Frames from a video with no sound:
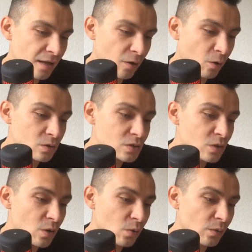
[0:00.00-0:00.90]

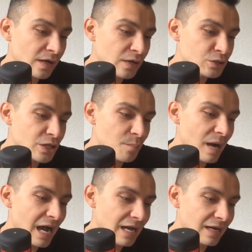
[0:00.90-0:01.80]
also
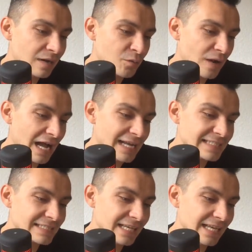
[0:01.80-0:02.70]
Jamal
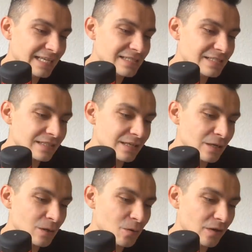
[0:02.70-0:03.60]
Rice is
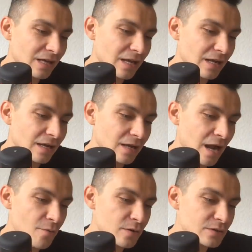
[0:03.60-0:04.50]
looking
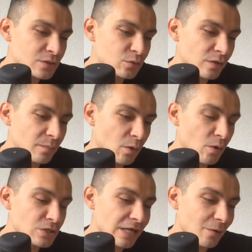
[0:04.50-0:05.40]
our stream or
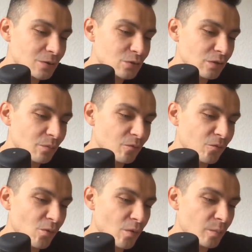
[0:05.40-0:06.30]
watching our stream
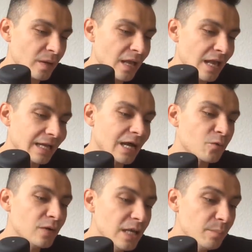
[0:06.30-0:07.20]
from
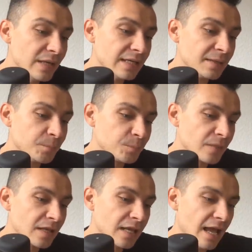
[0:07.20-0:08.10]
Caribbean
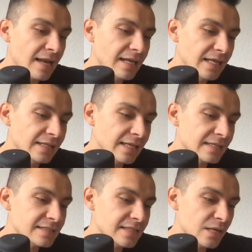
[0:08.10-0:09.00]
and eating
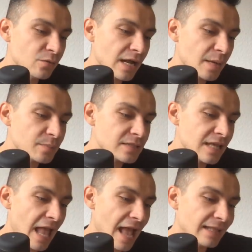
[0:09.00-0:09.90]
sea grapes
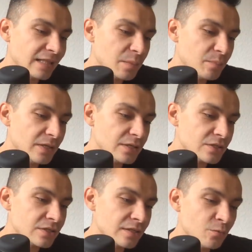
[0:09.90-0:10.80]
at the
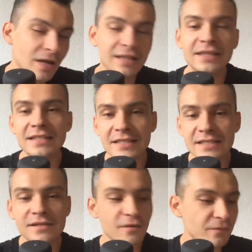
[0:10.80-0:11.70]
beach. Well, this
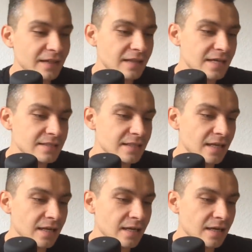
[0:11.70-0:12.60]
is a
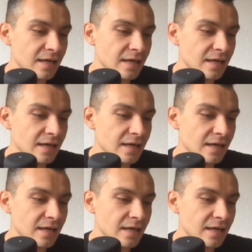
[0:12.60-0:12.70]
fantastic